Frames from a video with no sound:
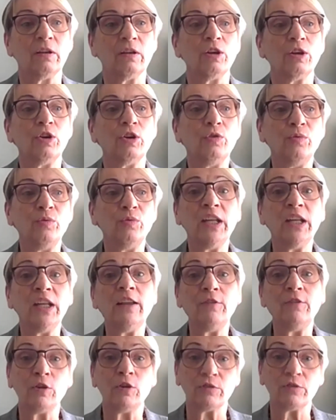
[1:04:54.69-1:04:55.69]
who
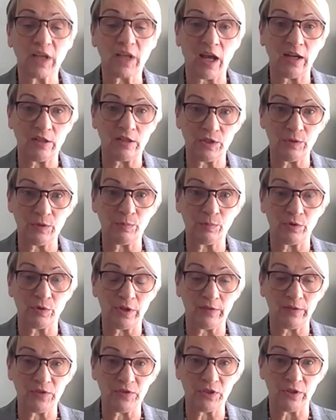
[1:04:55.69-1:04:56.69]
need those kind of
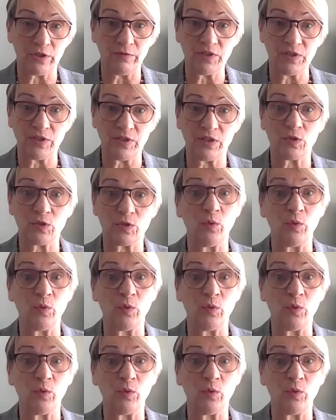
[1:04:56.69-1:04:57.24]
supportive services,